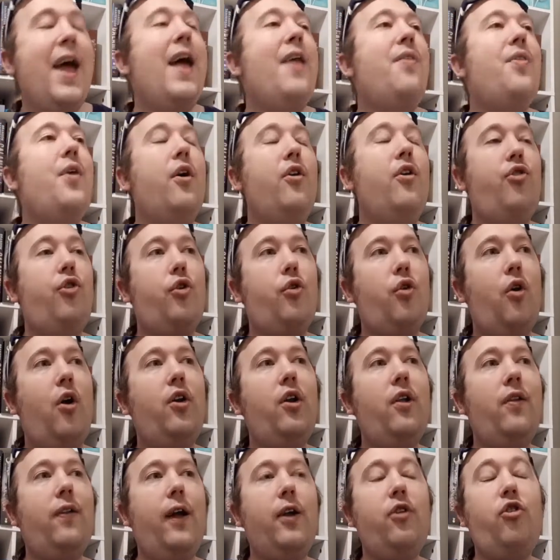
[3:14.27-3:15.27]
There is a
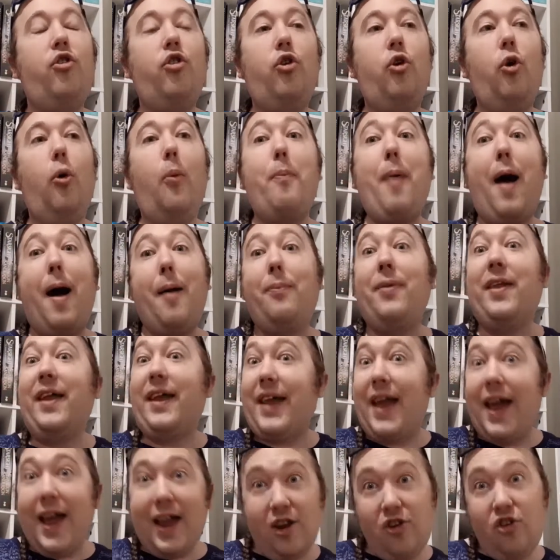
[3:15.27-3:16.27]
chronological
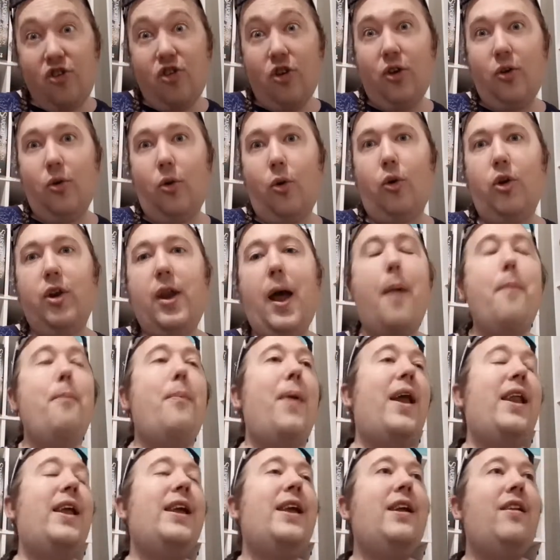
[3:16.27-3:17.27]
publication order,
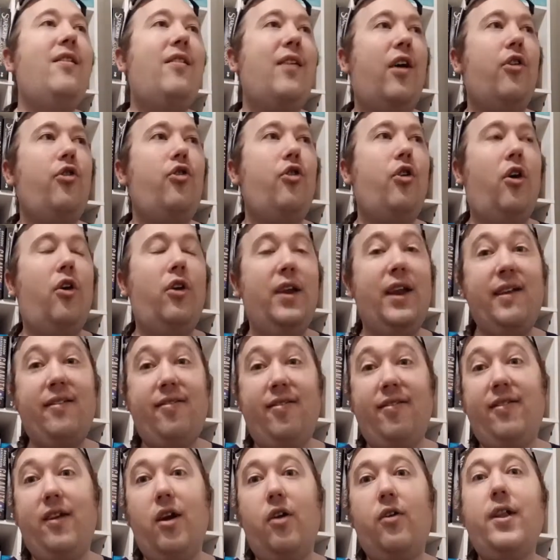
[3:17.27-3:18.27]
but he does not
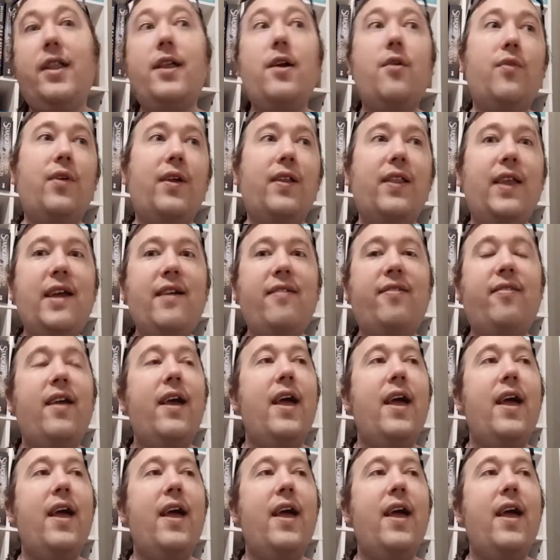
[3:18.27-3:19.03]
necessarily release